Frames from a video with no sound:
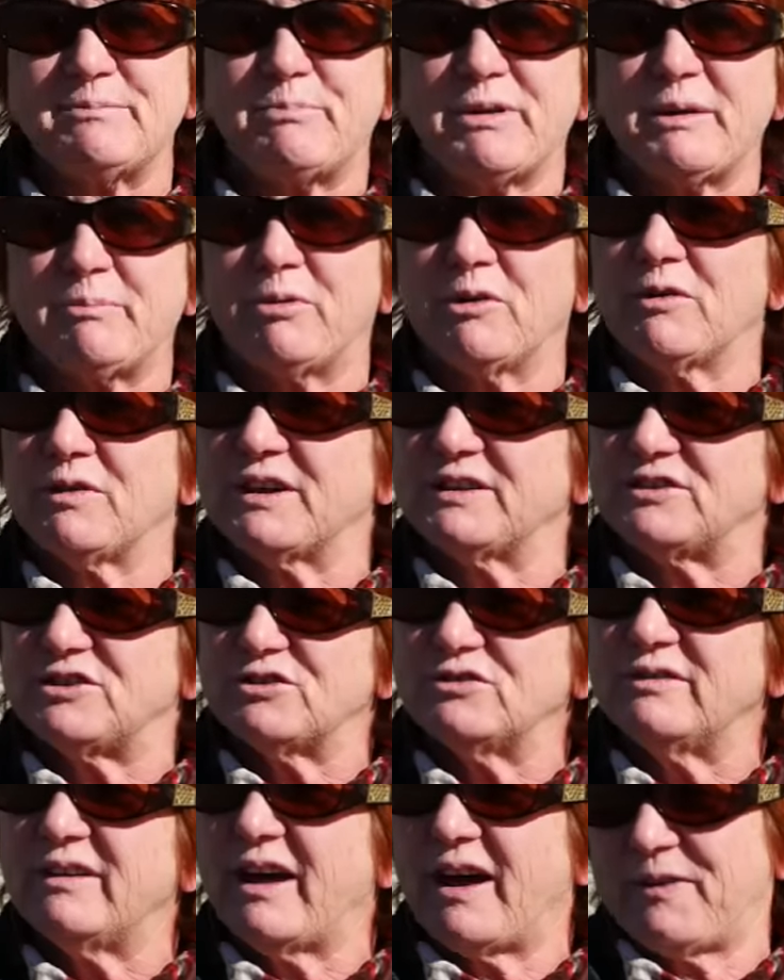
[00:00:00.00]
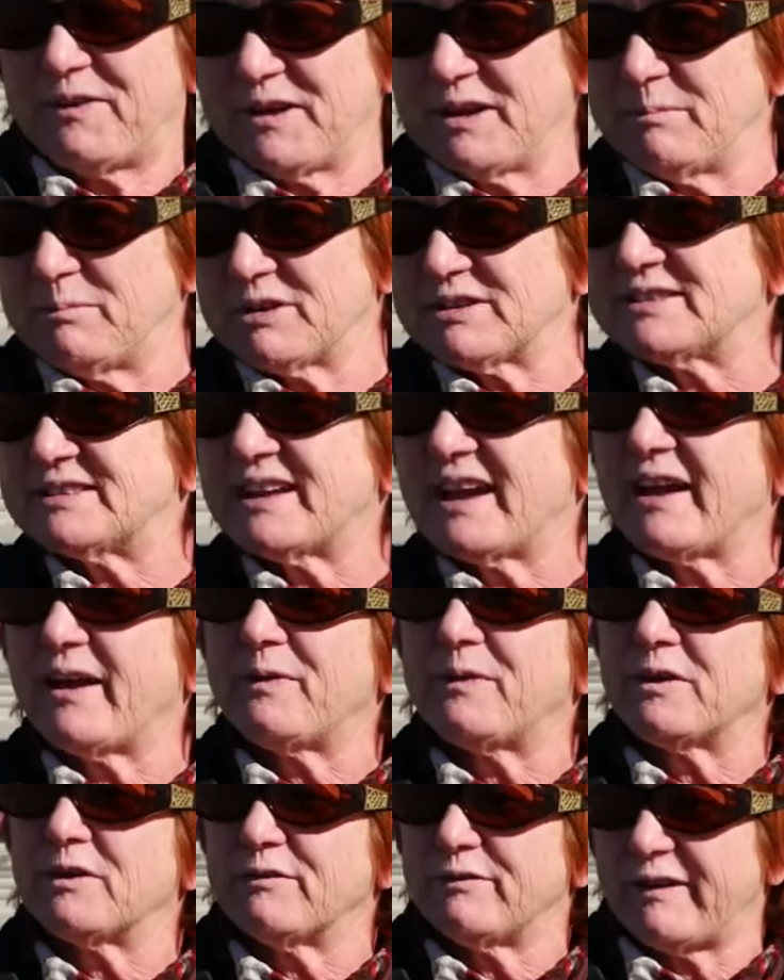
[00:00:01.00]
people that do nothing but stay
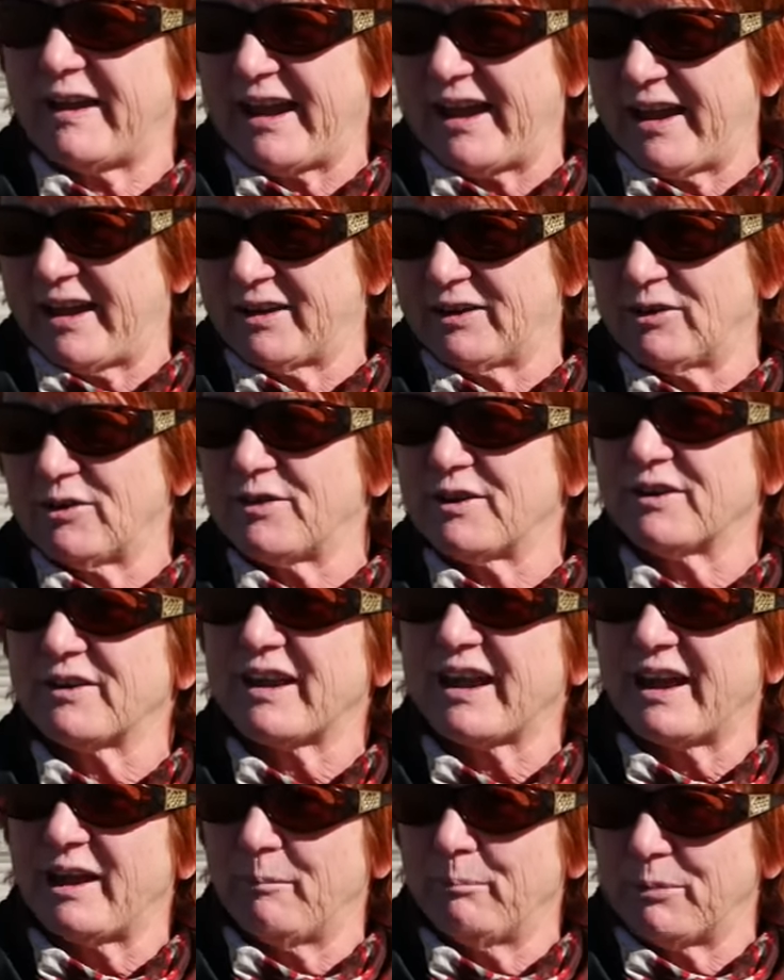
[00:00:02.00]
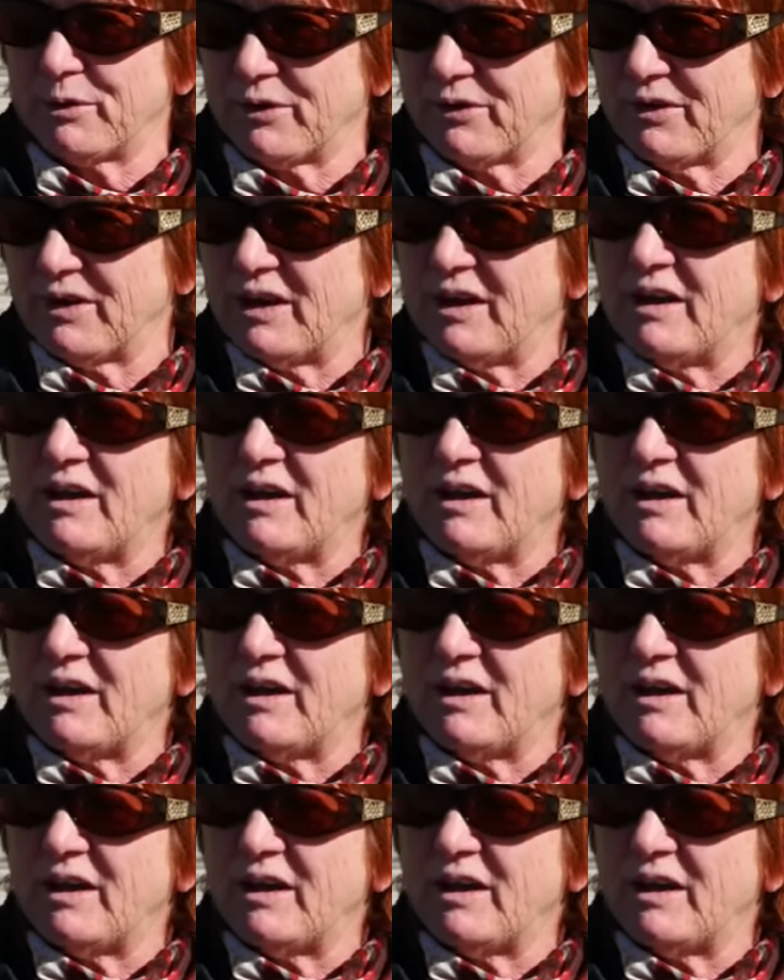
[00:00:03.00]
in their van or their camper.